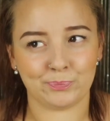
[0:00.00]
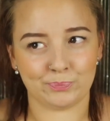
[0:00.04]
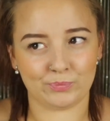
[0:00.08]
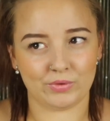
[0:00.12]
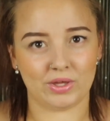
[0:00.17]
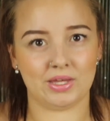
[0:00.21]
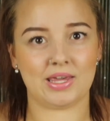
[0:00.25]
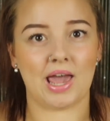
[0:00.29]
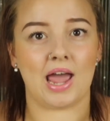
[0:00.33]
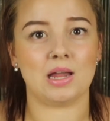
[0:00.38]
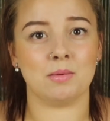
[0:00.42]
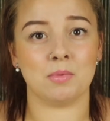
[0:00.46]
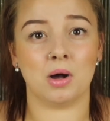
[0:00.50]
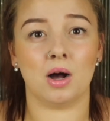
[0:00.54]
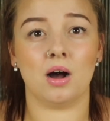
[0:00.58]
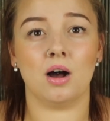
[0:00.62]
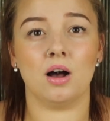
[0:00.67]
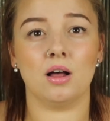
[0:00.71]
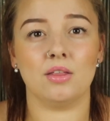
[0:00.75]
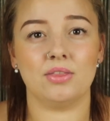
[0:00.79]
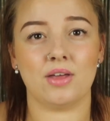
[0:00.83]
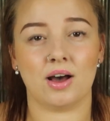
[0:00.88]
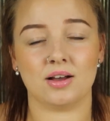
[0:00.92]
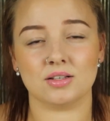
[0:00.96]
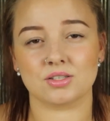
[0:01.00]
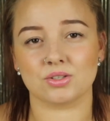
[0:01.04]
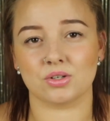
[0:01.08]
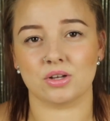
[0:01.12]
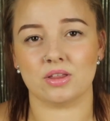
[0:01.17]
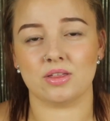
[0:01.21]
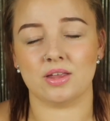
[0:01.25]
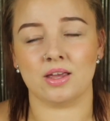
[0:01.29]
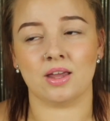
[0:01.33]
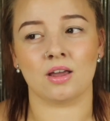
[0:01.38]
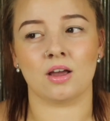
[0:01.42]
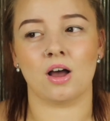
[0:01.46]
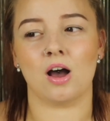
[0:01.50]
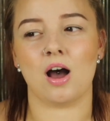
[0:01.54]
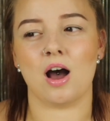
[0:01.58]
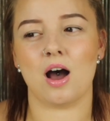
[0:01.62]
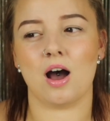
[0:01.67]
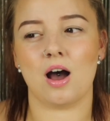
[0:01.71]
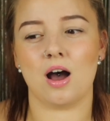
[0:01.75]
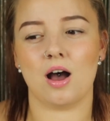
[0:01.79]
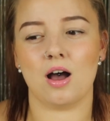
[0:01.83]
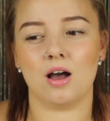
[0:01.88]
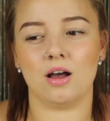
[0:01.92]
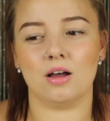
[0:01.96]
gamer, that sort of thing.
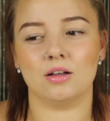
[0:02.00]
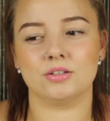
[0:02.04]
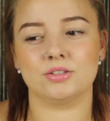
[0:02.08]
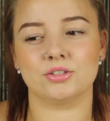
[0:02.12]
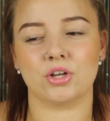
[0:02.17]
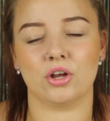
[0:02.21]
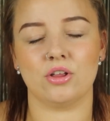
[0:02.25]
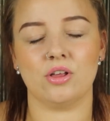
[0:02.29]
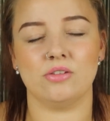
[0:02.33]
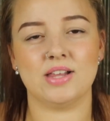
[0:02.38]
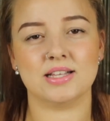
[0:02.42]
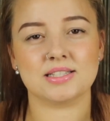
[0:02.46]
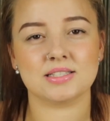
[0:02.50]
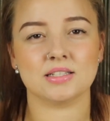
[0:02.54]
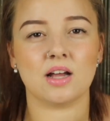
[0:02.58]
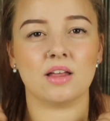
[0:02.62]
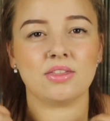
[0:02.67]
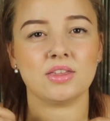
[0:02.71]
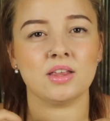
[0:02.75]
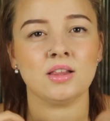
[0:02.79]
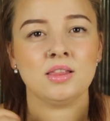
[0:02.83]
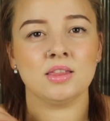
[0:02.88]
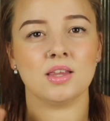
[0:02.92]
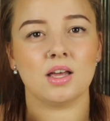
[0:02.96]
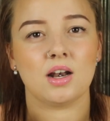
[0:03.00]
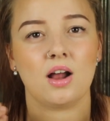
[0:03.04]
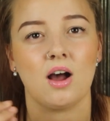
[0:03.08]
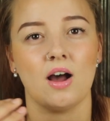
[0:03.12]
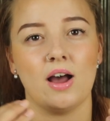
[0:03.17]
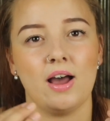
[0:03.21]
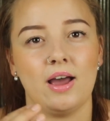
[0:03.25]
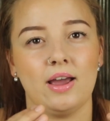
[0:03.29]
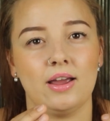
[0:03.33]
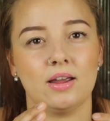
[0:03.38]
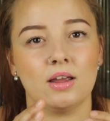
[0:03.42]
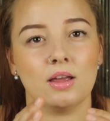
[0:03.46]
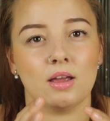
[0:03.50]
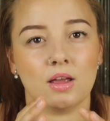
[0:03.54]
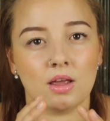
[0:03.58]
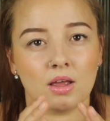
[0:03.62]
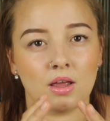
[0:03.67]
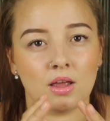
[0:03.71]
So there's nothing that I